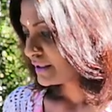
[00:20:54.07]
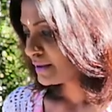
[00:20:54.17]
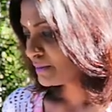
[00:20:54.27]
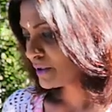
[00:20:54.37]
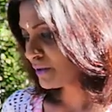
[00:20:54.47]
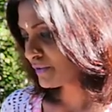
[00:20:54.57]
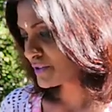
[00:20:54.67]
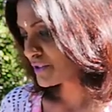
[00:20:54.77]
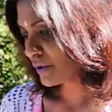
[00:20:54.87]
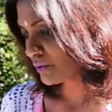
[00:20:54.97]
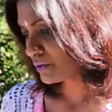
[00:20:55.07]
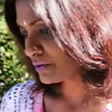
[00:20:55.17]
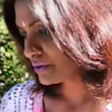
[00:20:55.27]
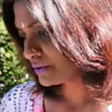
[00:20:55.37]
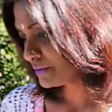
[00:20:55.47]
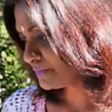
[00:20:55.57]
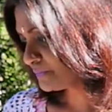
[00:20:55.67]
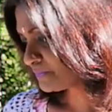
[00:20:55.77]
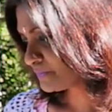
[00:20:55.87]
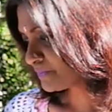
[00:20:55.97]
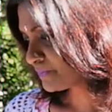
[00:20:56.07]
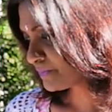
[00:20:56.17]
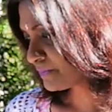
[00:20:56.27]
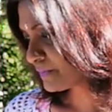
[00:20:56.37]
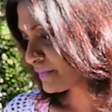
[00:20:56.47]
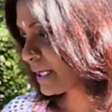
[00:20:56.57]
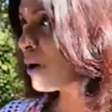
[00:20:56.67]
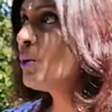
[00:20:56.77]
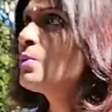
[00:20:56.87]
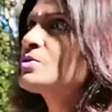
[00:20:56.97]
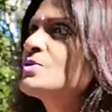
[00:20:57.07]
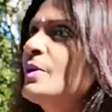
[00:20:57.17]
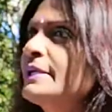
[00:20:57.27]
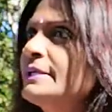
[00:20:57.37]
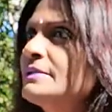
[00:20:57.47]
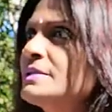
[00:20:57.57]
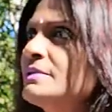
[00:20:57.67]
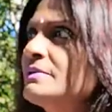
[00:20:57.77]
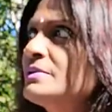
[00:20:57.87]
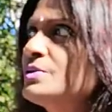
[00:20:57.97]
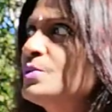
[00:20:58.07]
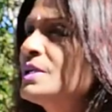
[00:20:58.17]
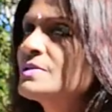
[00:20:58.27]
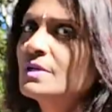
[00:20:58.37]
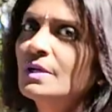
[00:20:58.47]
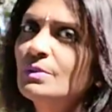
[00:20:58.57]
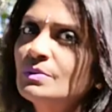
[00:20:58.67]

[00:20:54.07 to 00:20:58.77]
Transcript: middle of the stone. I almost got it 2 weeks ago.